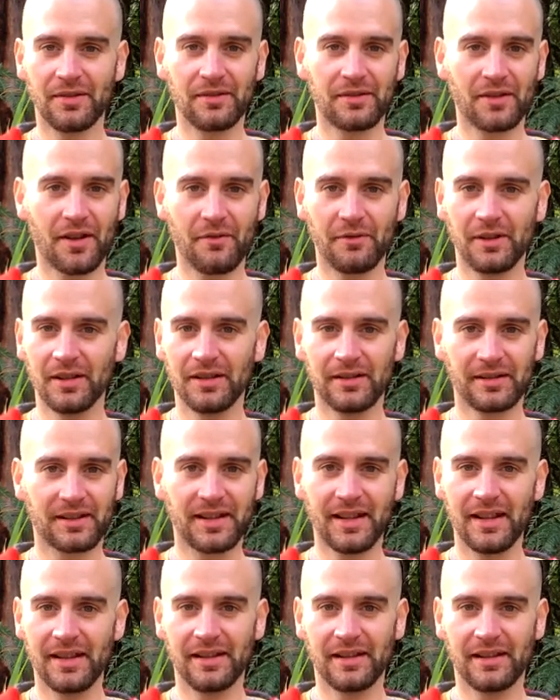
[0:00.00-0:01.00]
You don't want to
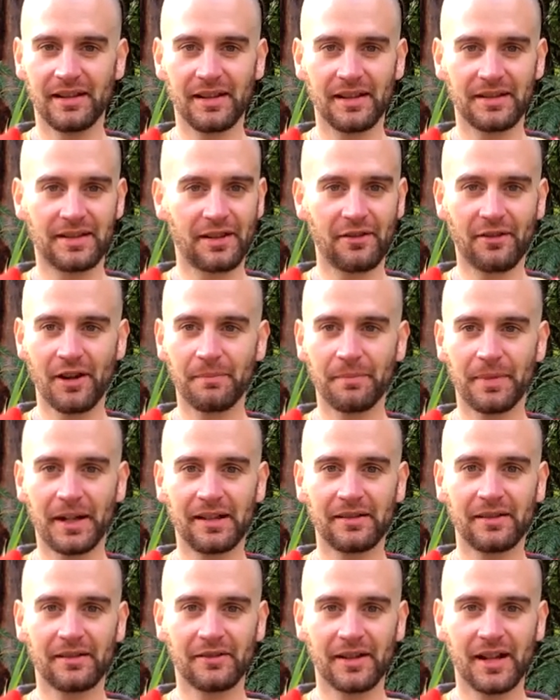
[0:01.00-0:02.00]
see a cigarette
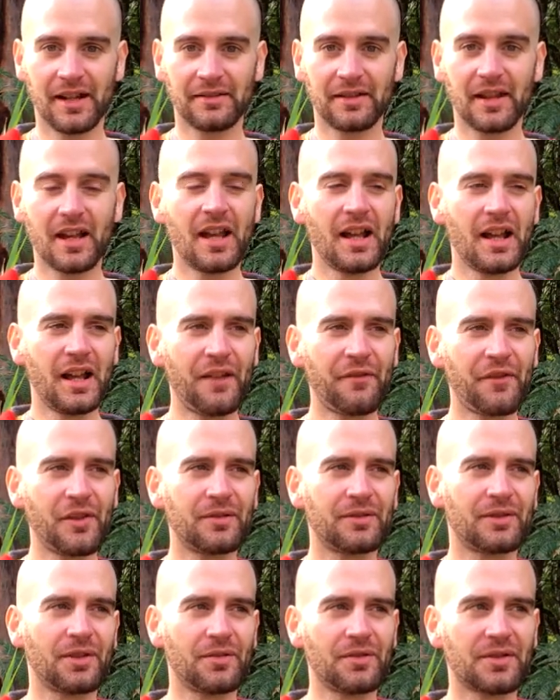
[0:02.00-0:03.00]
butt around. If you
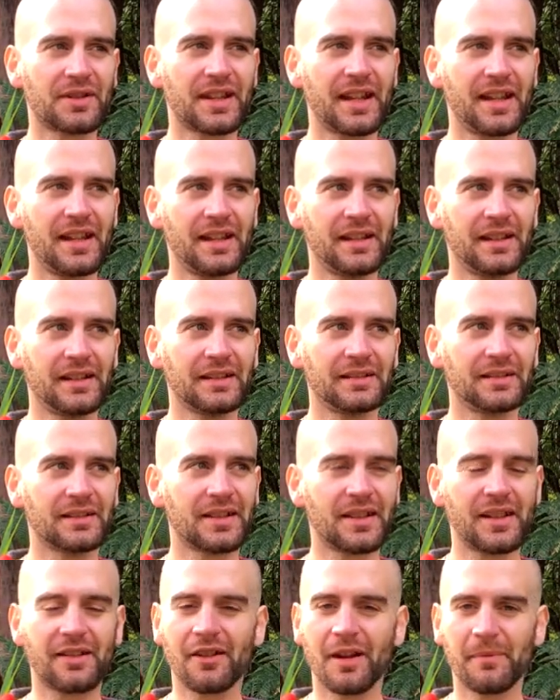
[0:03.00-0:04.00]
do see
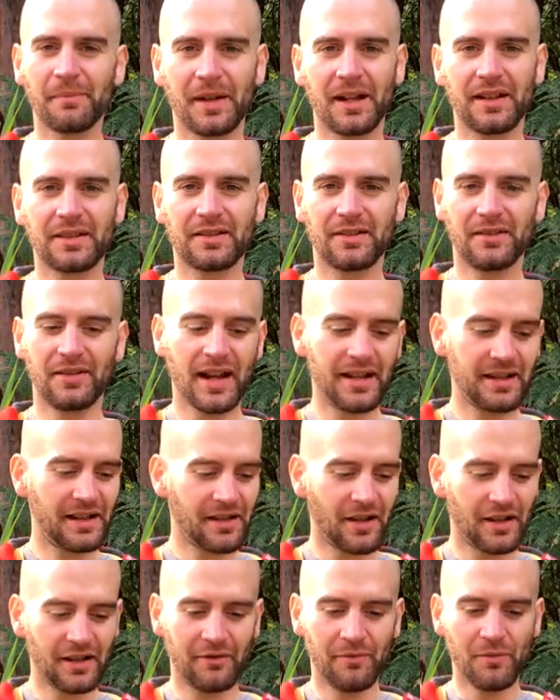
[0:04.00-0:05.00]
cigarette butts or any
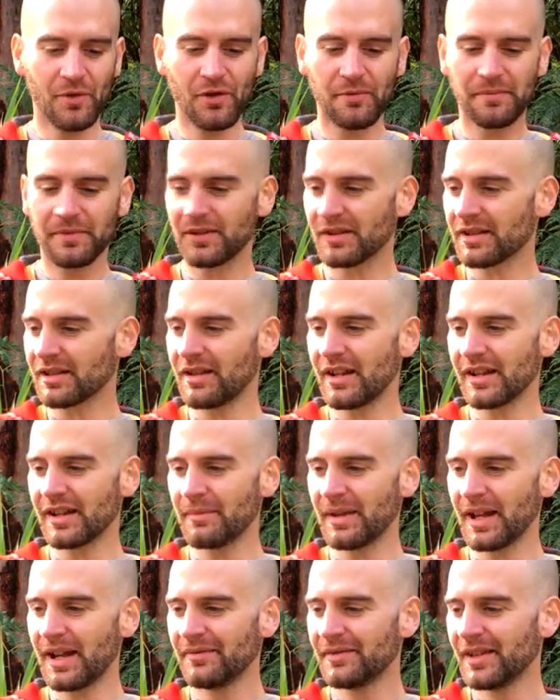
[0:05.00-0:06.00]
kind of moot just lying
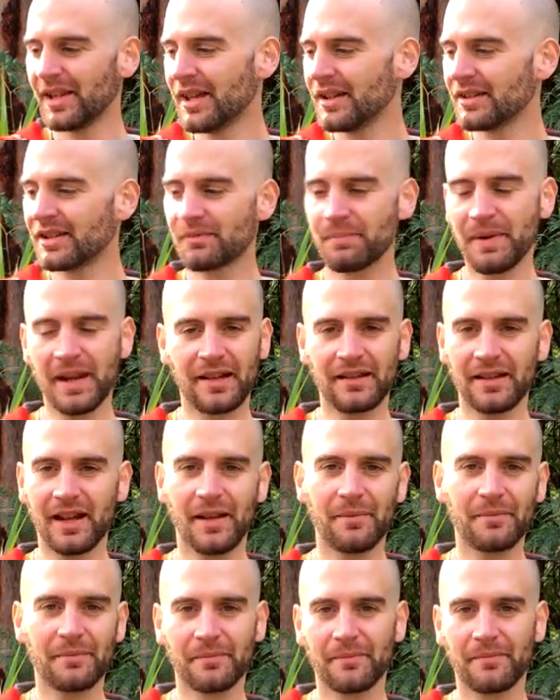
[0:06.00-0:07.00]
about, just pick it
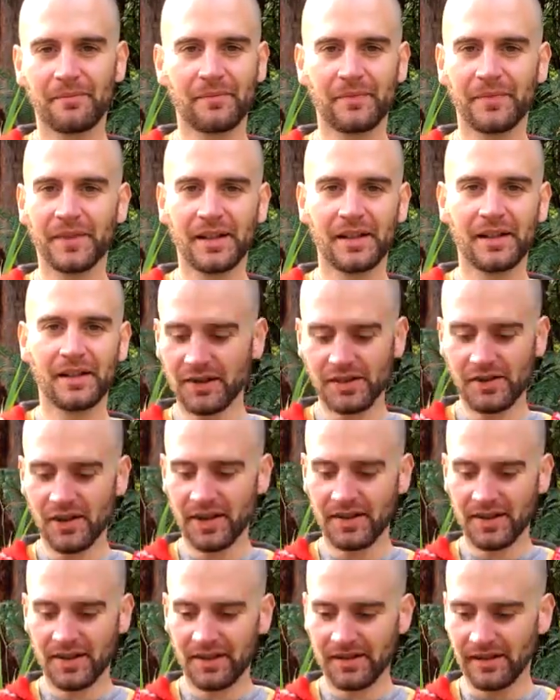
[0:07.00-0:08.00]
up.
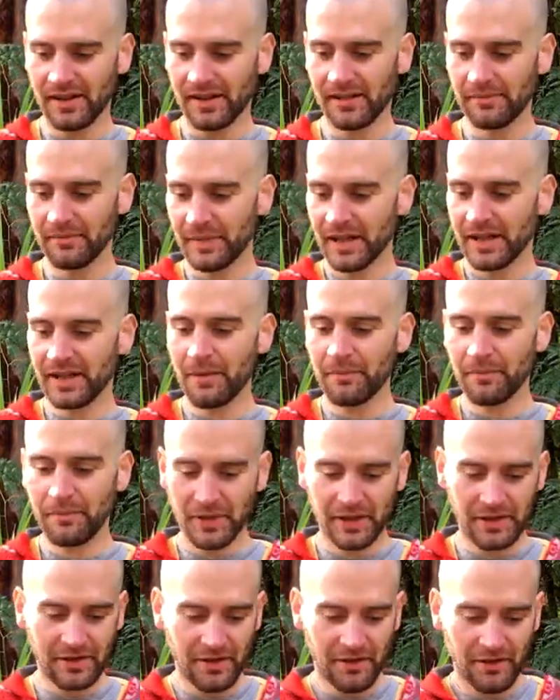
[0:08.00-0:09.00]
Pick it up,
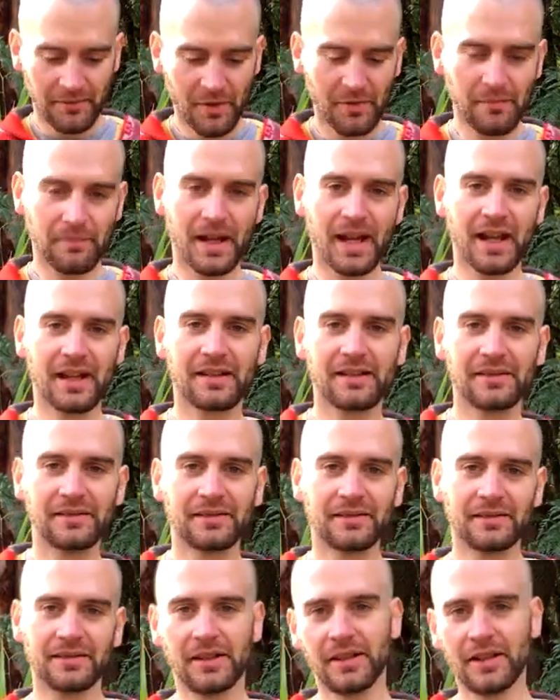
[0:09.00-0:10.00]
put it in your moot bag and
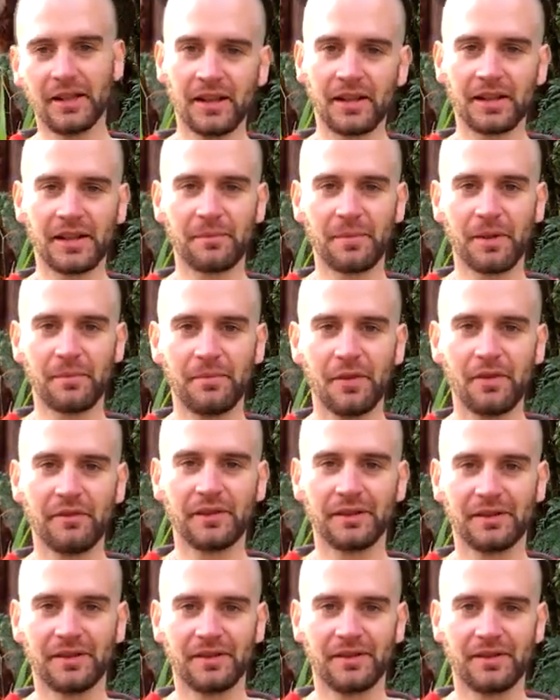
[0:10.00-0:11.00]
keep on
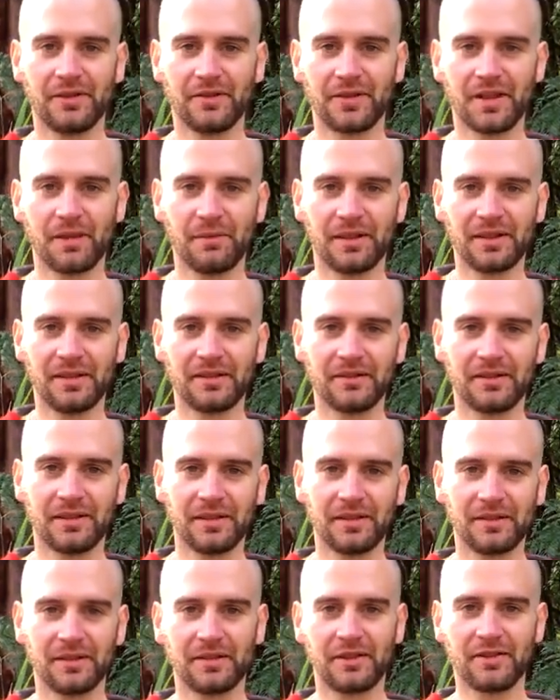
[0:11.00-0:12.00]
moving. Do
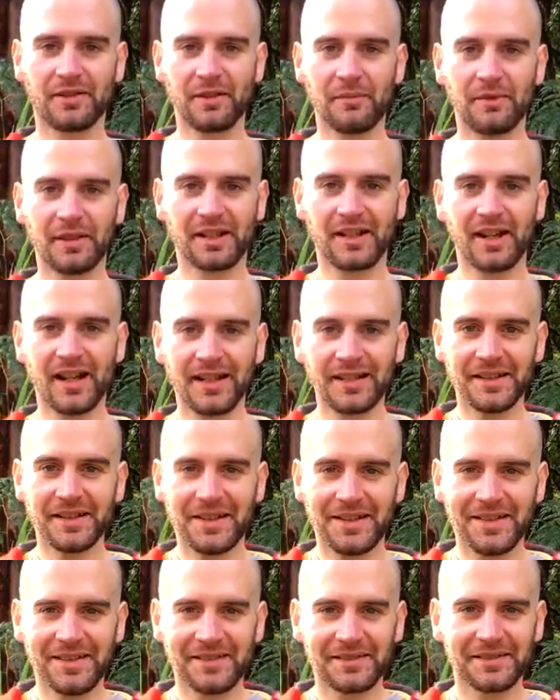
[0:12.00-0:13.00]
someone a
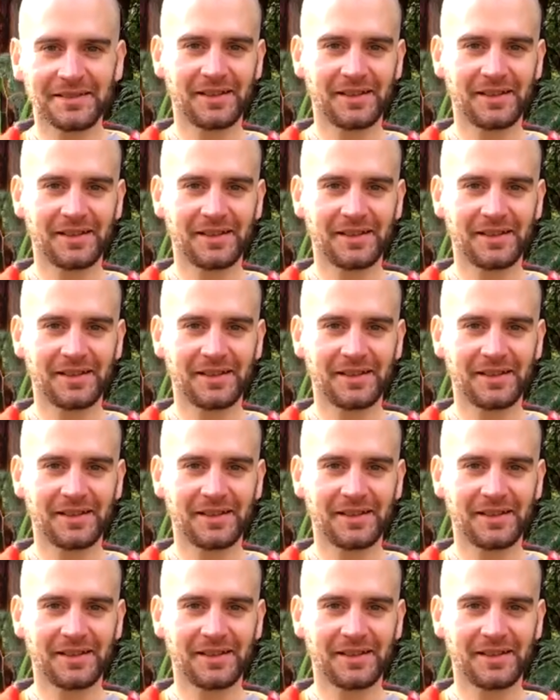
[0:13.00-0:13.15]
kindness.